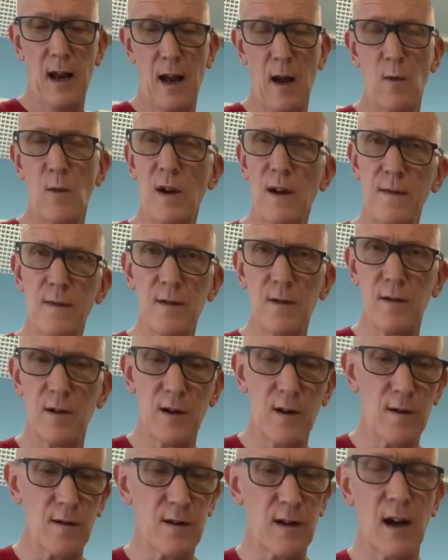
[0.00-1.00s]
And whenever
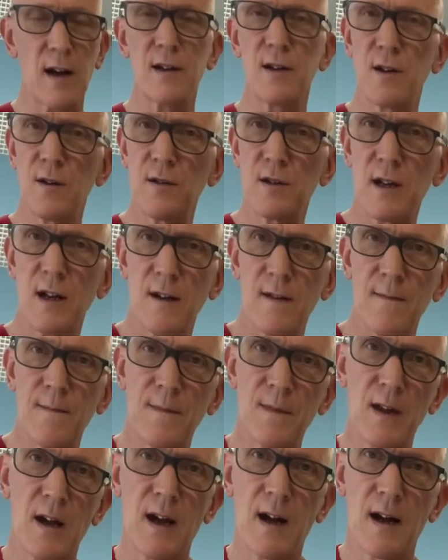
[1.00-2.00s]
you're done using
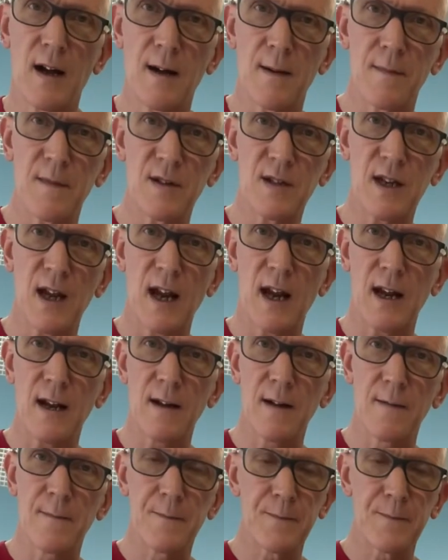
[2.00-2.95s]
the tank,